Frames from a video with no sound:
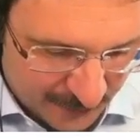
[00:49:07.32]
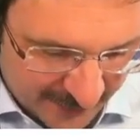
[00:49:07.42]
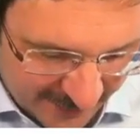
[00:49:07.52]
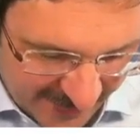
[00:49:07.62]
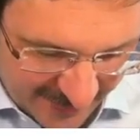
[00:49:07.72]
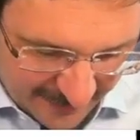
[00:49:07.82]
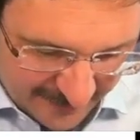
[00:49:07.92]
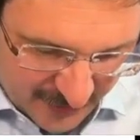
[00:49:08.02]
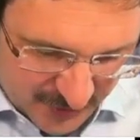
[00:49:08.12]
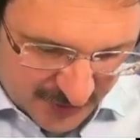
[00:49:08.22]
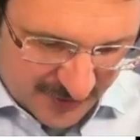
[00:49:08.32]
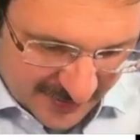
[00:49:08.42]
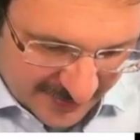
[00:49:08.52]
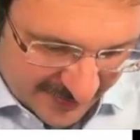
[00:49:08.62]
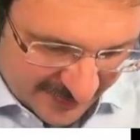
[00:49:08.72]
again, a function,
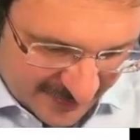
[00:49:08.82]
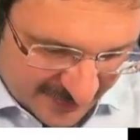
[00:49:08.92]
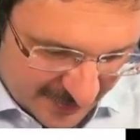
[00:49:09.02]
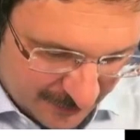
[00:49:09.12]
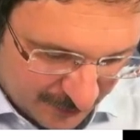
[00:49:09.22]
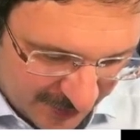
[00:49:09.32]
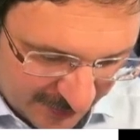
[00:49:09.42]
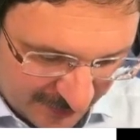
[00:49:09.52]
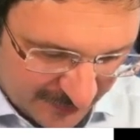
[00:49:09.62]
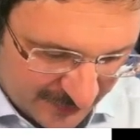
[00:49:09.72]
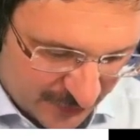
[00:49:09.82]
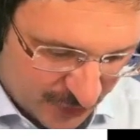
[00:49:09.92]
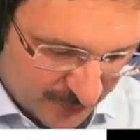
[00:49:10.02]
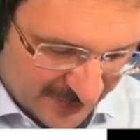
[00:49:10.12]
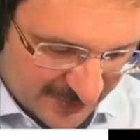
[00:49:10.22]
and this time we're going to
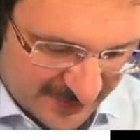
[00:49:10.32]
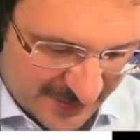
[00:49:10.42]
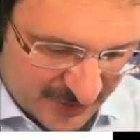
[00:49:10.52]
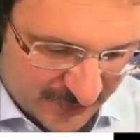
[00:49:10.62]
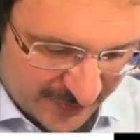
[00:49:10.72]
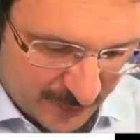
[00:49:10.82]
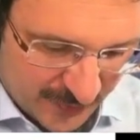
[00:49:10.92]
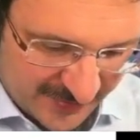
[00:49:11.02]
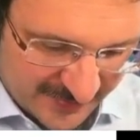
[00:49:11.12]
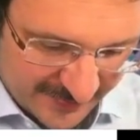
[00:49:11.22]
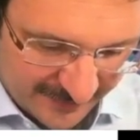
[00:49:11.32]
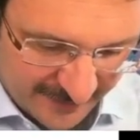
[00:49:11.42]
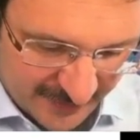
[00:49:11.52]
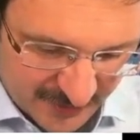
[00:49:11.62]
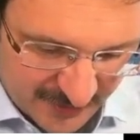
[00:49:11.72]
determine stationary points of that
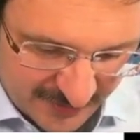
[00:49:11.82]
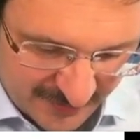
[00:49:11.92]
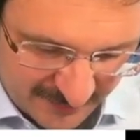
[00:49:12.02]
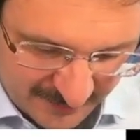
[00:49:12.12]
function here.